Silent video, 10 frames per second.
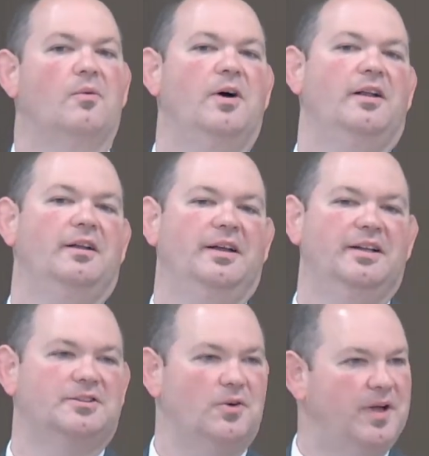Well,
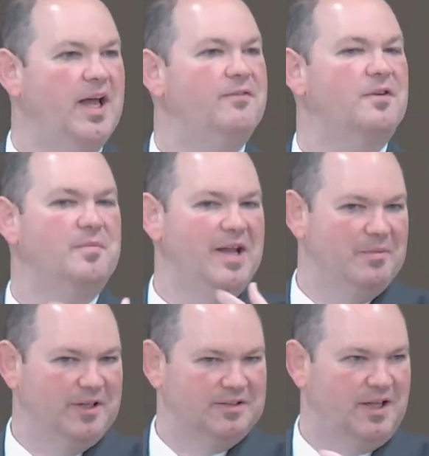it's okay for me,
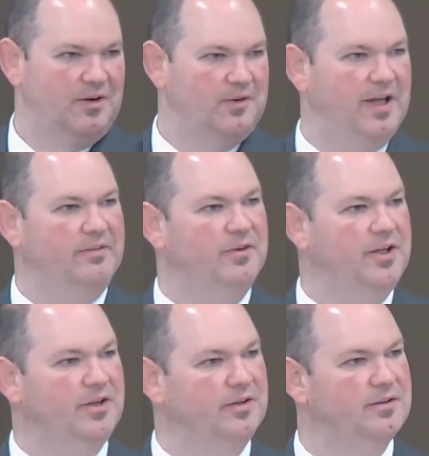but it's not okay for
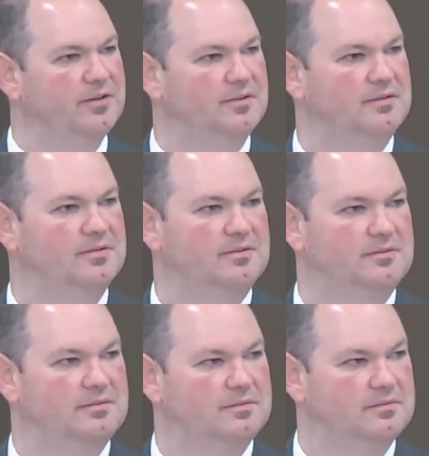you.
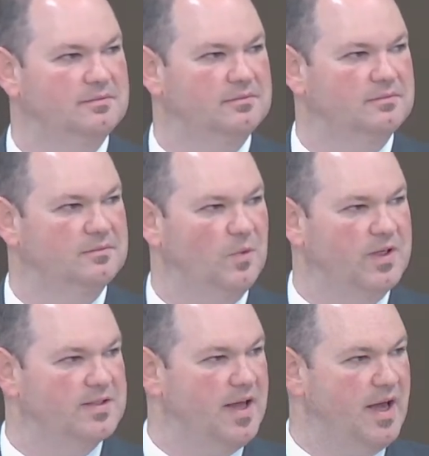What
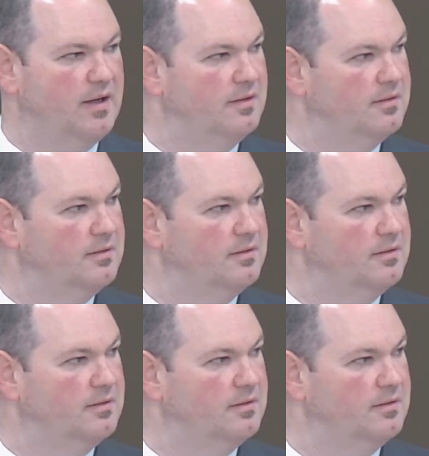is that?